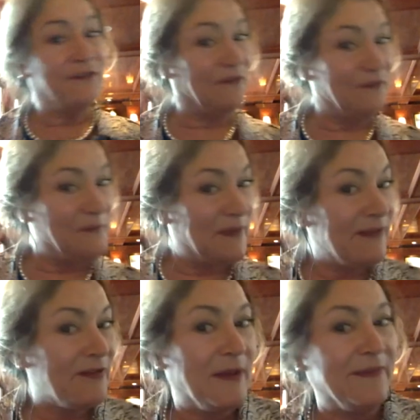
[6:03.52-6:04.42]

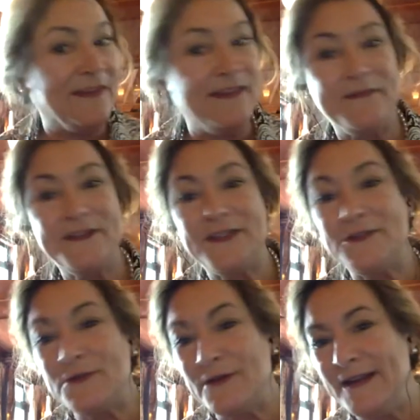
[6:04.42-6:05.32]
familiar about the love
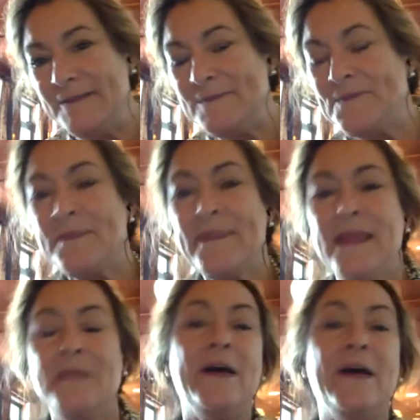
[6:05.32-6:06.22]
story,
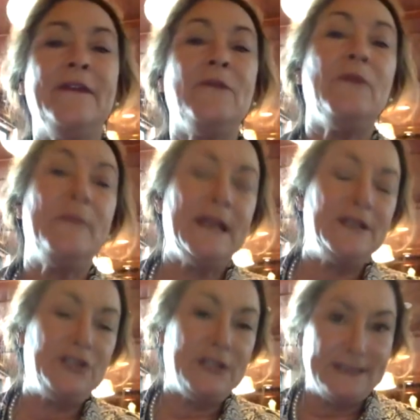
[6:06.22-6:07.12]
but the woman I
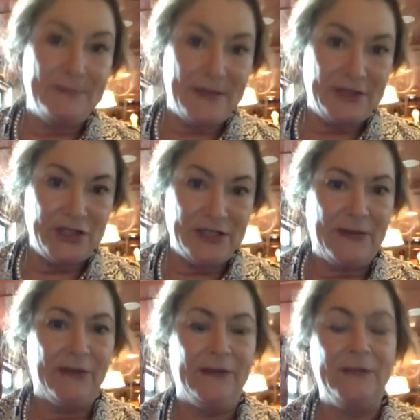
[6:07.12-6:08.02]
just mentioned,
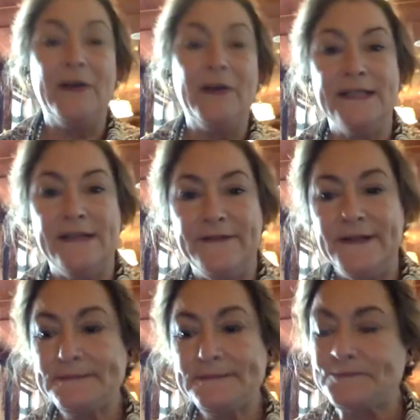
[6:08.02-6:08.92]
Marilyn Bogdanffy,